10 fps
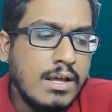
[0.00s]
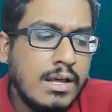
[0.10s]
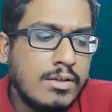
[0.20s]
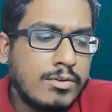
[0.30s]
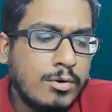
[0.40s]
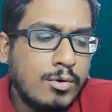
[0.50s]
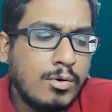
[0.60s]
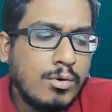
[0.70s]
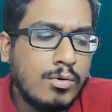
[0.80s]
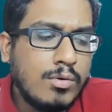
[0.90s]

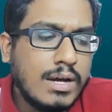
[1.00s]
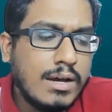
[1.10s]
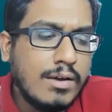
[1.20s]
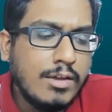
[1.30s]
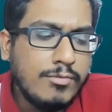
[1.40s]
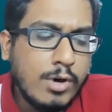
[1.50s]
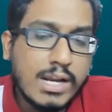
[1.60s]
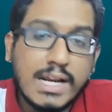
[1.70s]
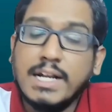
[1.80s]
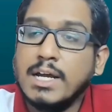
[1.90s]
So if you're
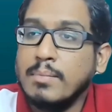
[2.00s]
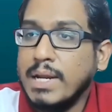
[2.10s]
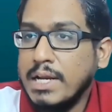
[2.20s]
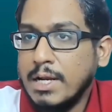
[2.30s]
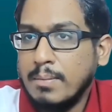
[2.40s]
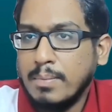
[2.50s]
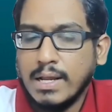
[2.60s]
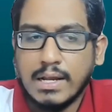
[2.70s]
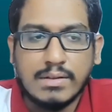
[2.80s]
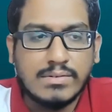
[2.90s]
an intermediate
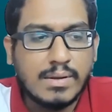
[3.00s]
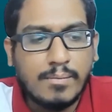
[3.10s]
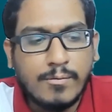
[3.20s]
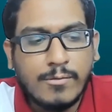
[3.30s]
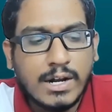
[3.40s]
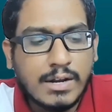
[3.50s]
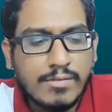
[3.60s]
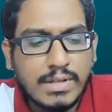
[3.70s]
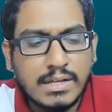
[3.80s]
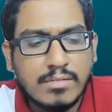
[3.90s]
player, someone
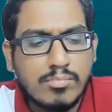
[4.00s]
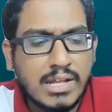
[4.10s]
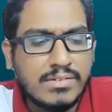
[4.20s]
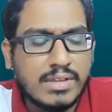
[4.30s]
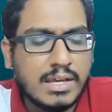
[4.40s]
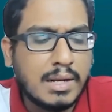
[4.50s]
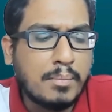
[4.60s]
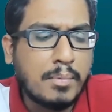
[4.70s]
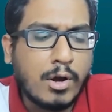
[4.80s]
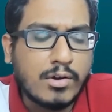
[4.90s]
with a, let's say, an
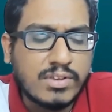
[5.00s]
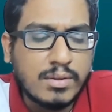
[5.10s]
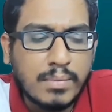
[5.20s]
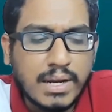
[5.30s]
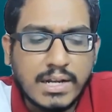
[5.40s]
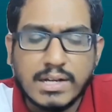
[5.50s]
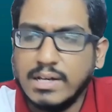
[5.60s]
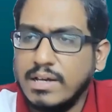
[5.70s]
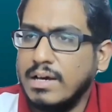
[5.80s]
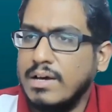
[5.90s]
approximate
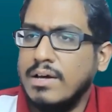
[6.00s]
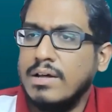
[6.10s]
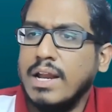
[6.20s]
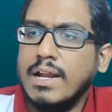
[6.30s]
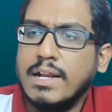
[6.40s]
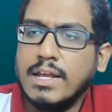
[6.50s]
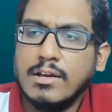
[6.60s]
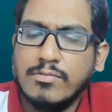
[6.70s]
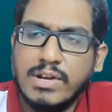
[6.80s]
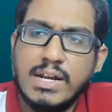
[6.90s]

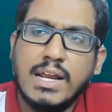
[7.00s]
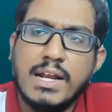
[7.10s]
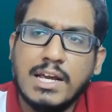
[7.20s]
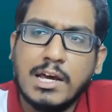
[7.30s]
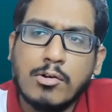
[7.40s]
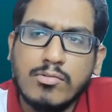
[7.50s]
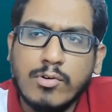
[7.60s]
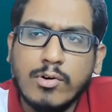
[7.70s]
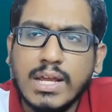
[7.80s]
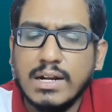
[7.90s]
rating, FIDE rating around
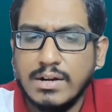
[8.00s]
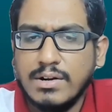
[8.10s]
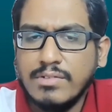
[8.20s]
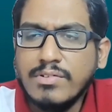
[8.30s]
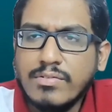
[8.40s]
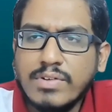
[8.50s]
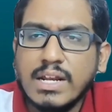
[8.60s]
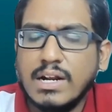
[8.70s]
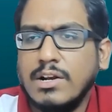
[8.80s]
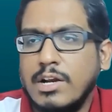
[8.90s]
1400,
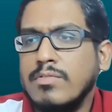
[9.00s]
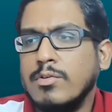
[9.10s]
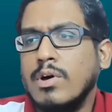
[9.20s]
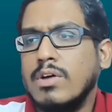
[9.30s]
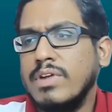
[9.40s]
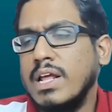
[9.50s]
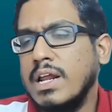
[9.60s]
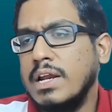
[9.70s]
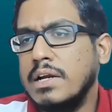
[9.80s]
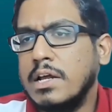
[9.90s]
1500, if you are FIDE
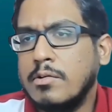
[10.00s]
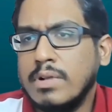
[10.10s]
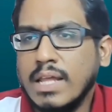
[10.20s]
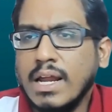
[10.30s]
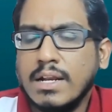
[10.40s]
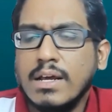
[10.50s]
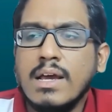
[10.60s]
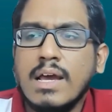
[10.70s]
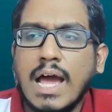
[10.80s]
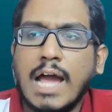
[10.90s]
rated around that,
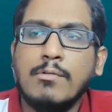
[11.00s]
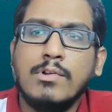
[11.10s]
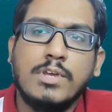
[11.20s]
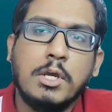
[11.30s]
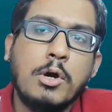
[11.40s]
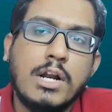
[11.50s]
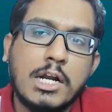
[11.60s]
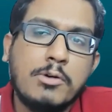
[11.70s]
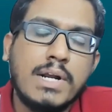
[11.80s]
I would say you're around